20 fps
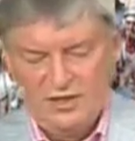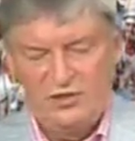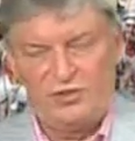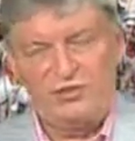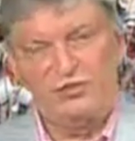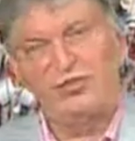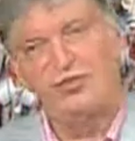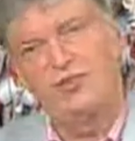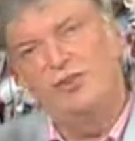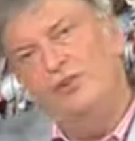
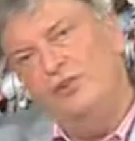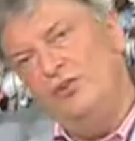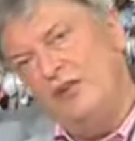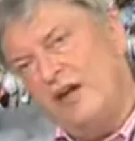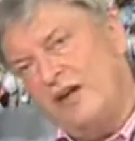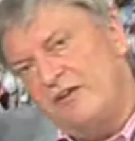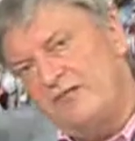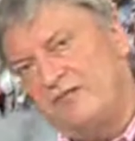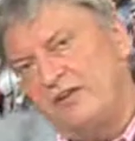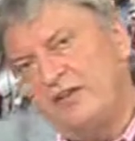Through
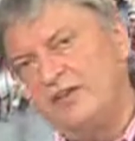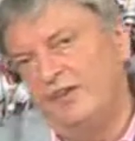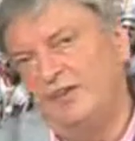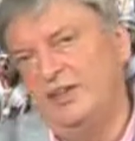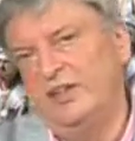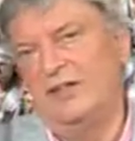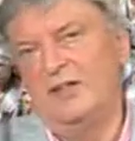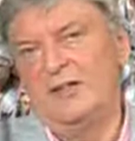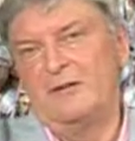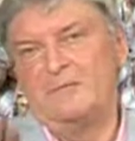
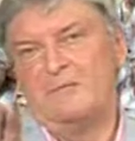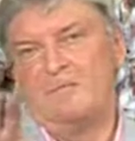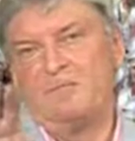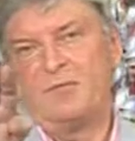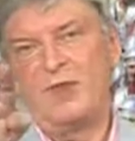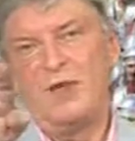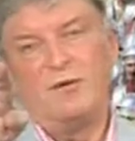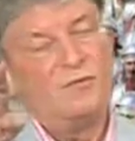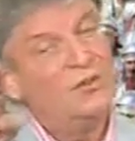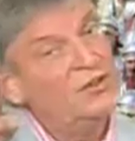everything,
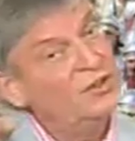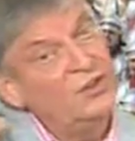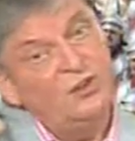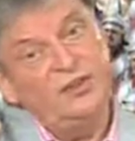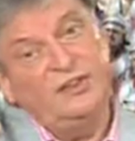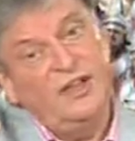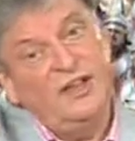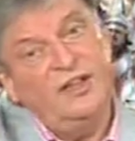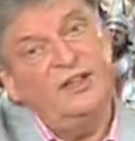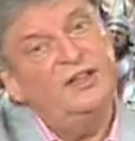and we're
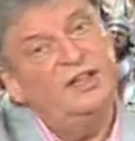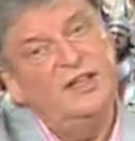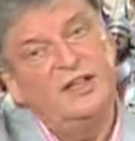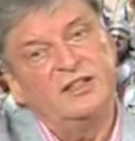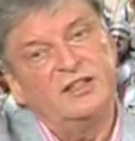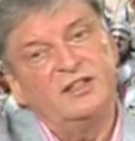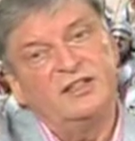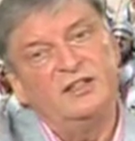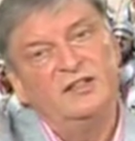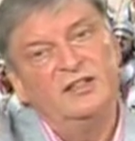not there
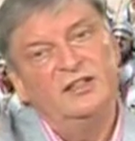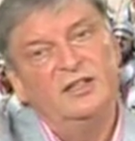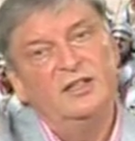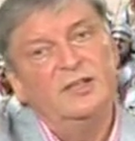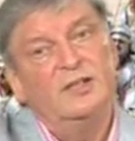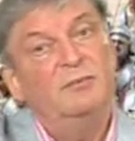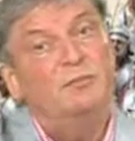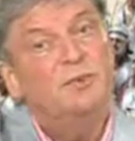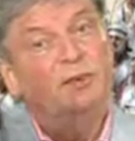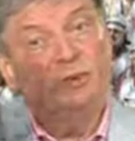yet,
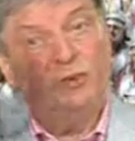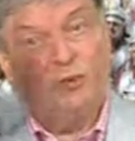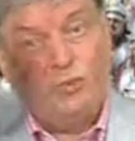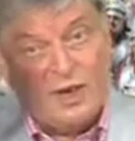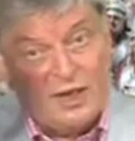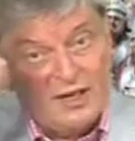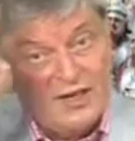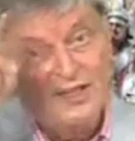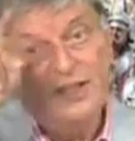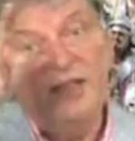but
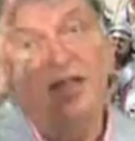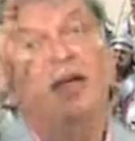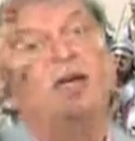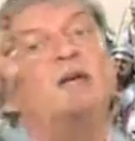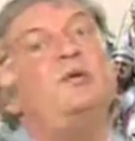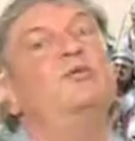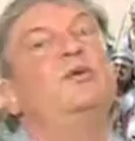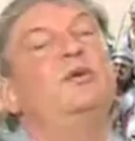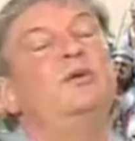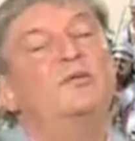one
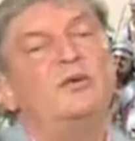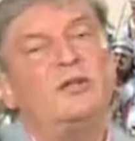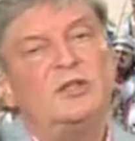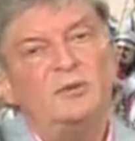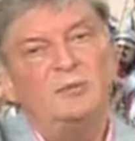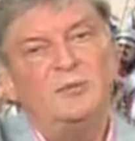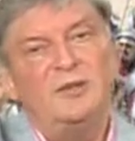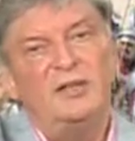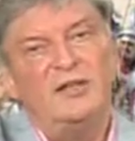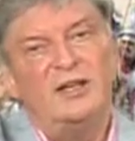day we
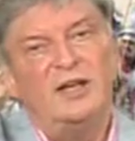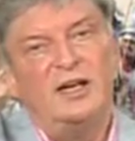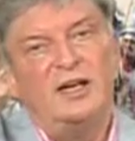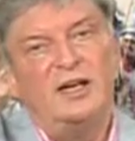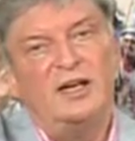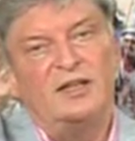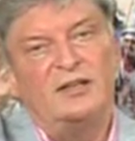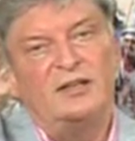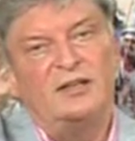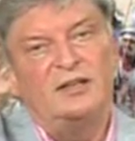will be
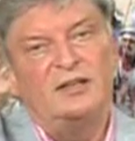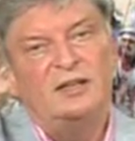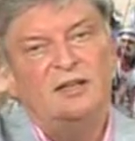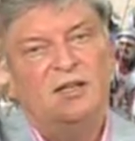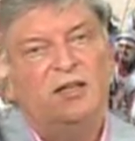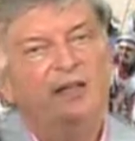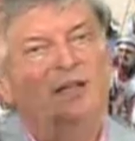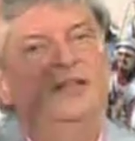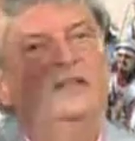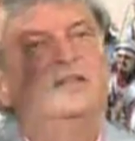there.
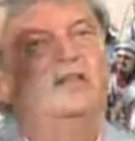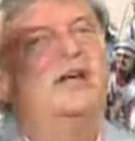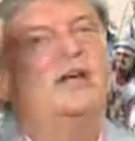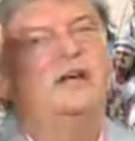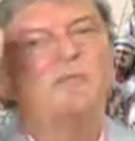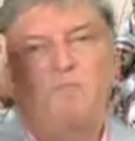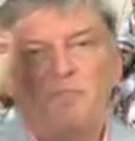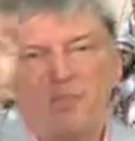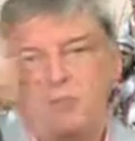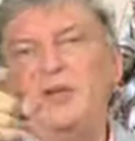
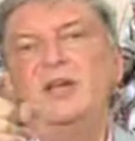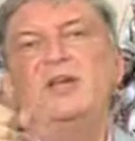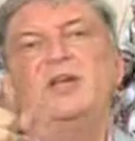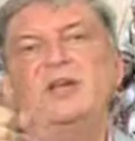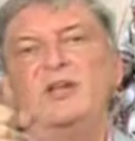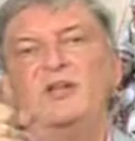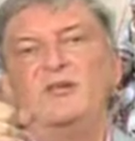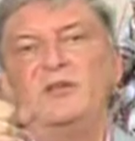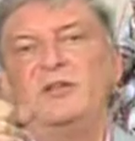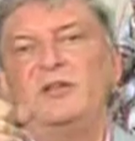Then
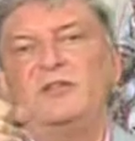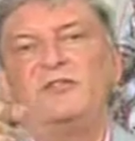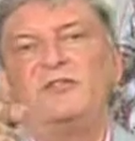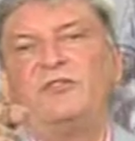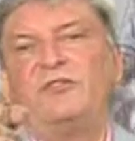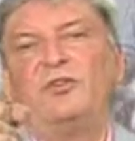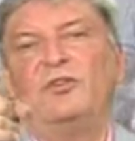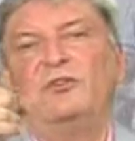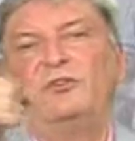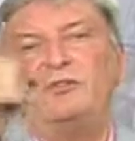peace will
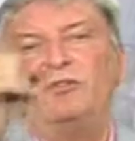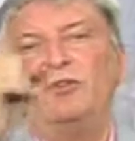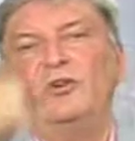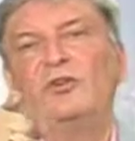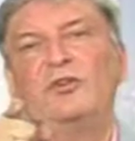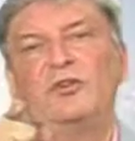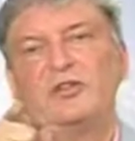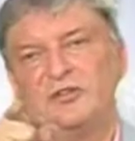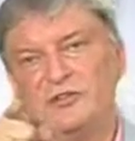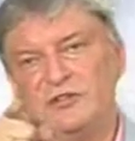flow
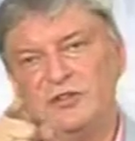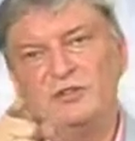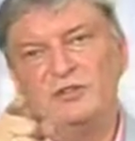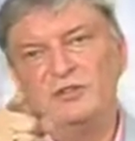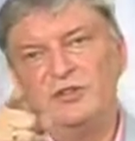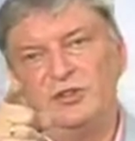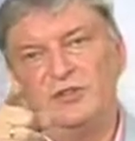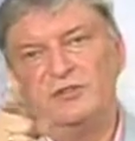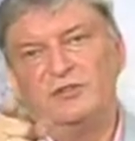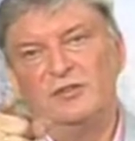forth from
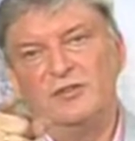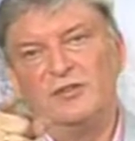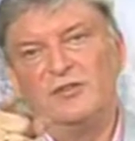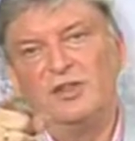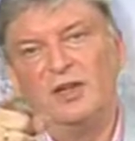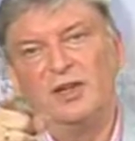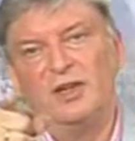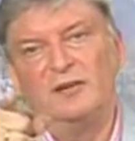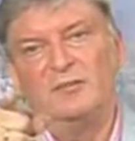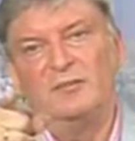
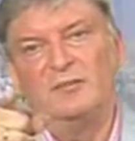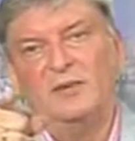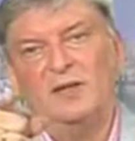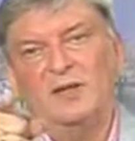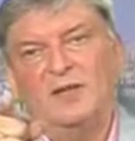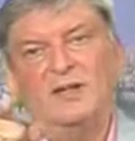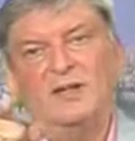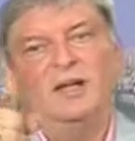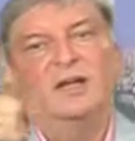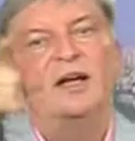Jerusalem
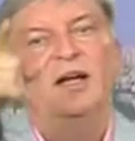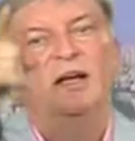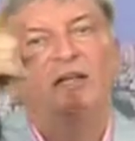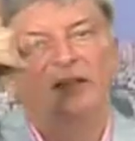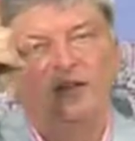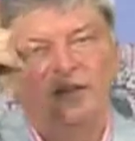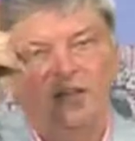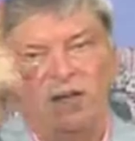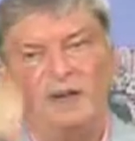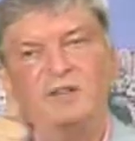
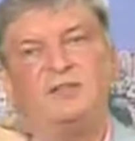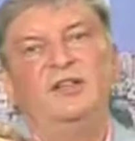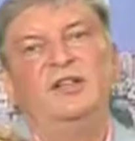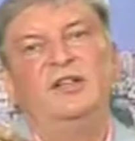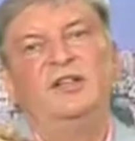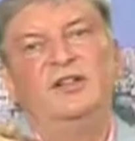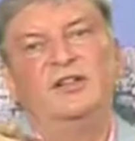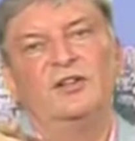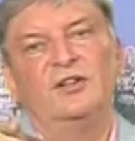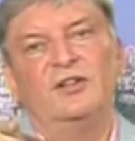and cover
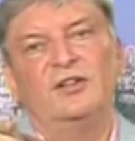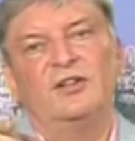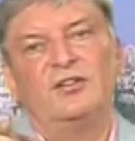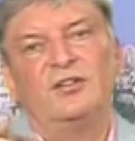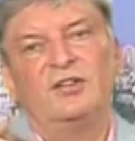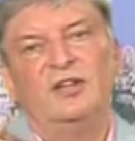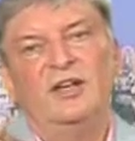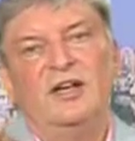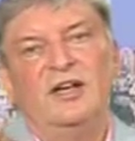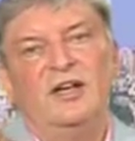the
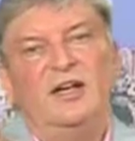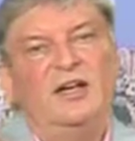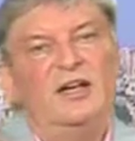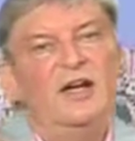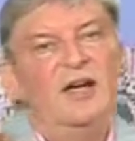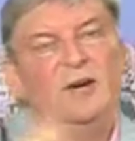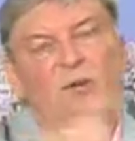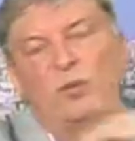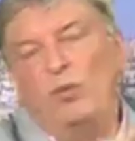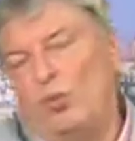earth,
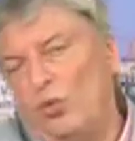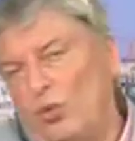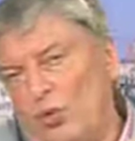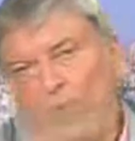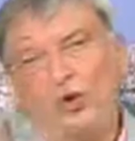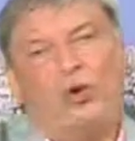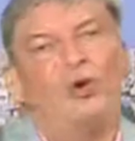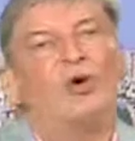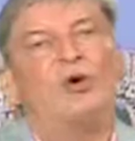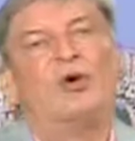and
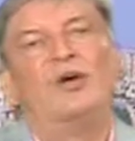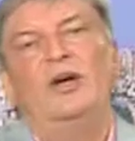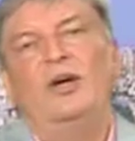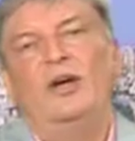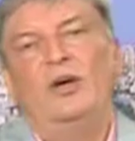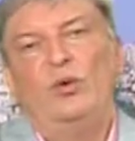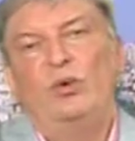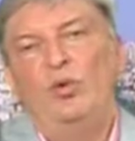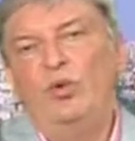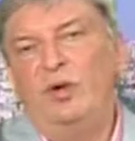war
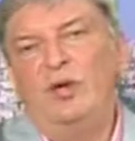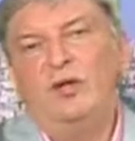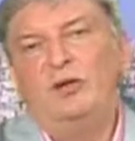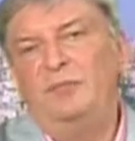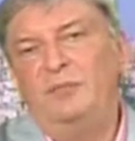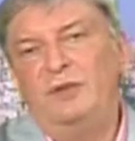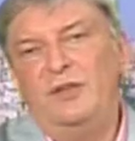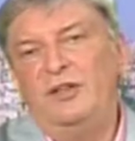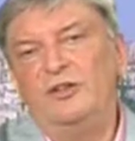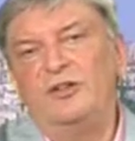will
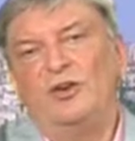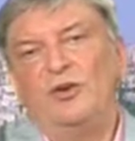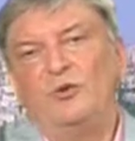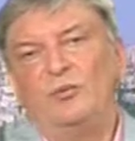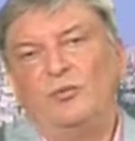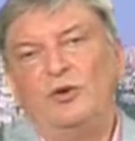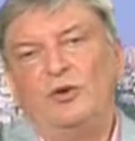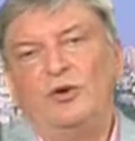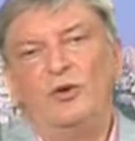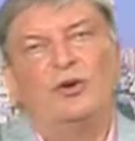be no
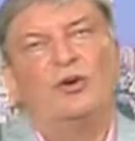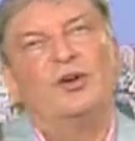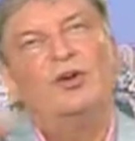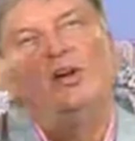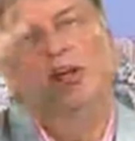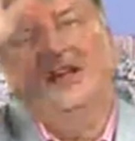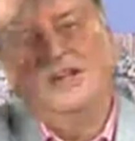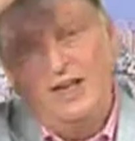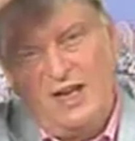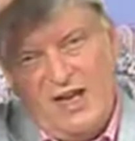more,
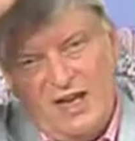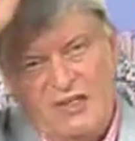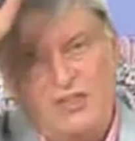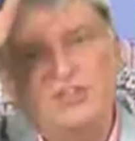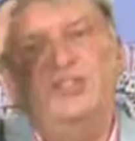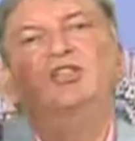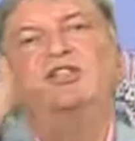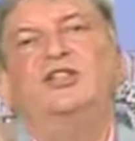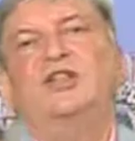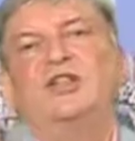
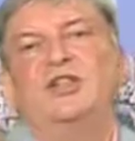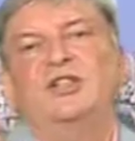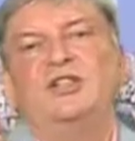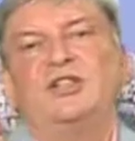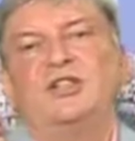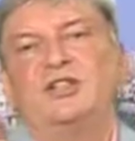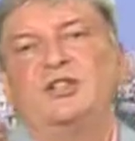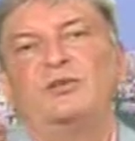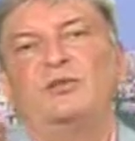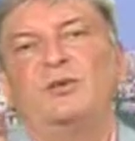and
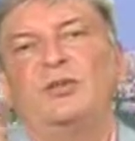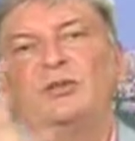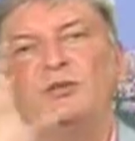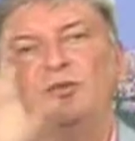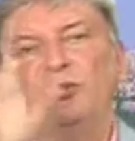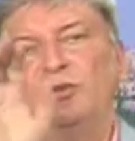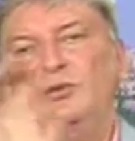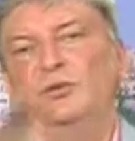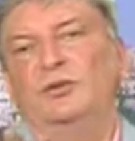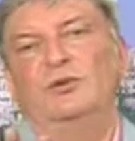Jesus will
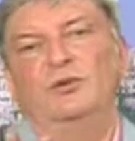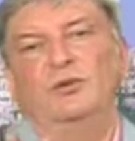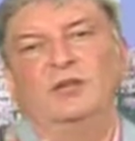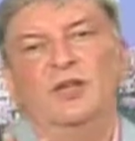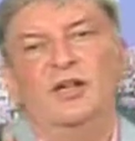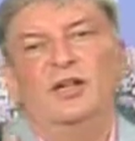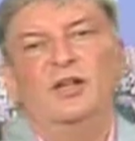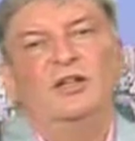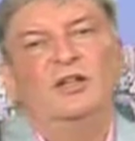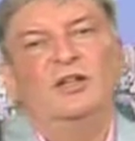
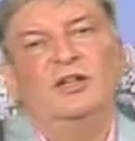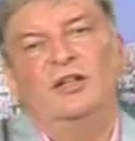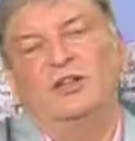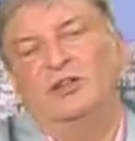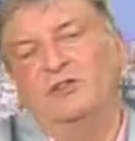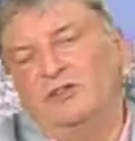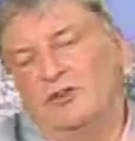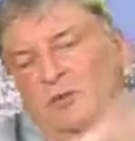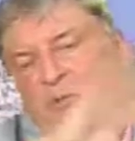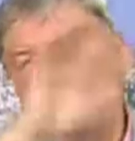rule
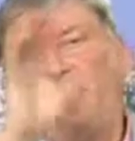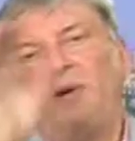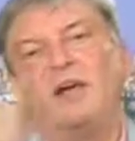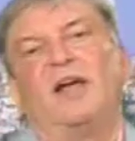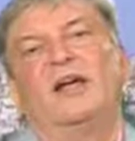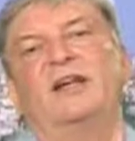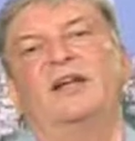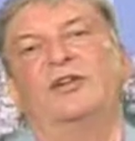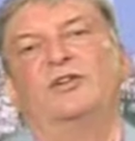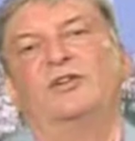over
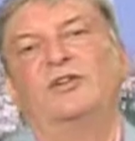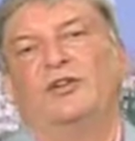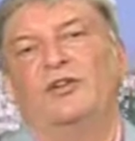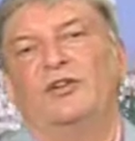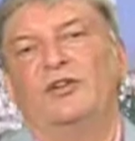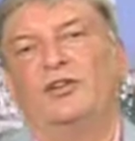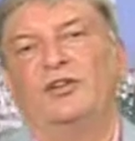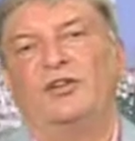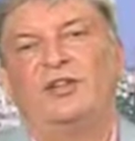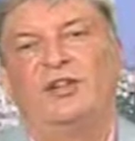planet
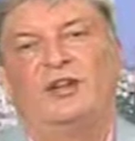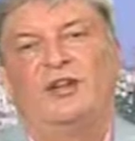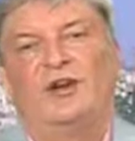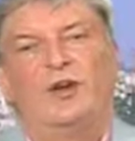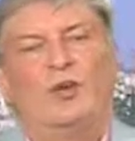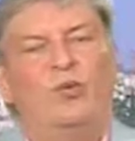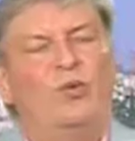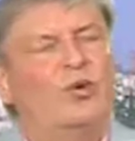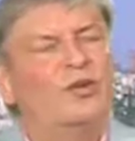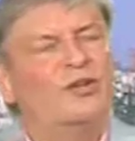Earth.
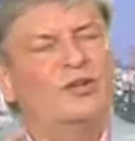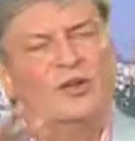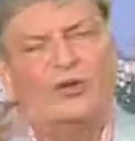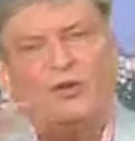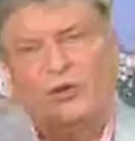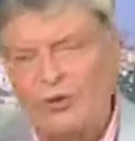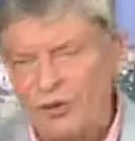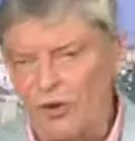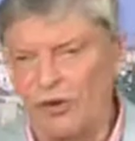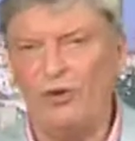What a
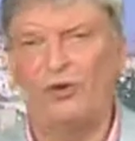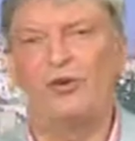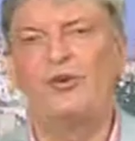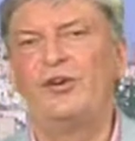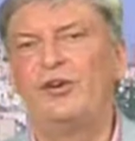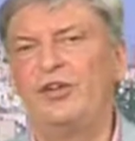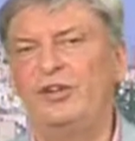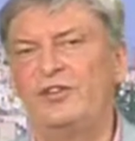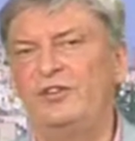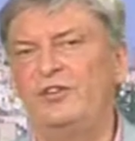
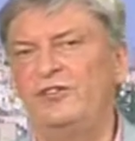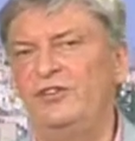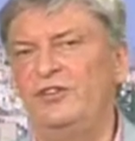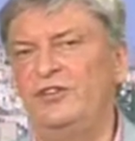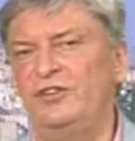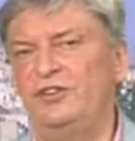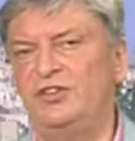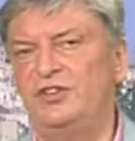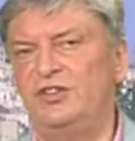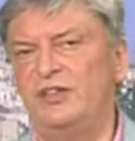glorious
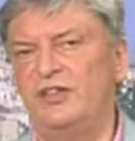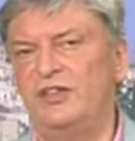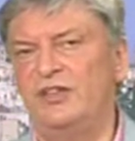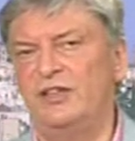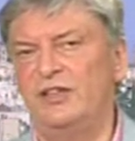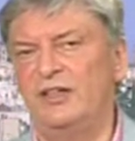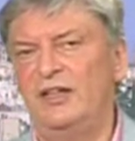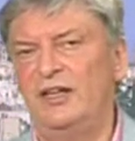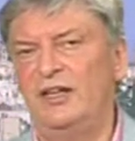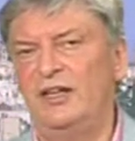future.